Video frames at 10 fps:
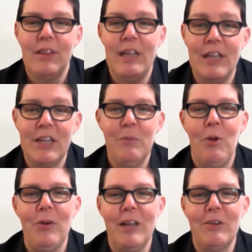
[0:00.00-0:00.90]
with
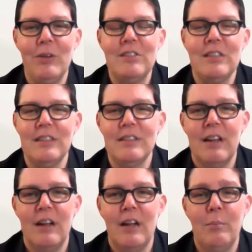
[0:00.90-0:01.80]
incommoding, which
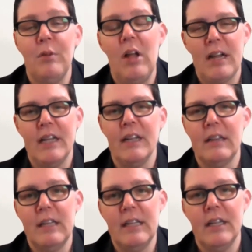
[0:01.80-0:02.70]
is
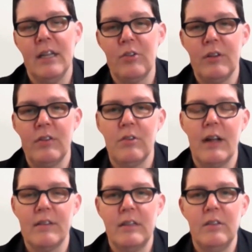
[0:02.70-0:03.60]
blocking the entrance
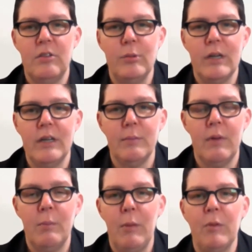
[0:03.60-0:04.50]
or exit to
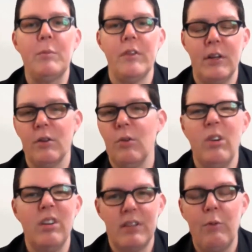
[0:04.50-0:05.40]
a public
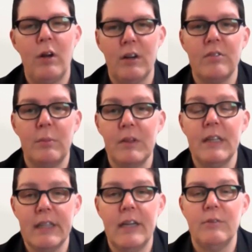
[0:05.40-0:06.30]
building or a sidewalk or
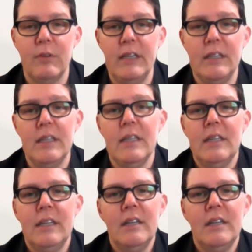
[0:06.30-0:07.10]
something like that, right?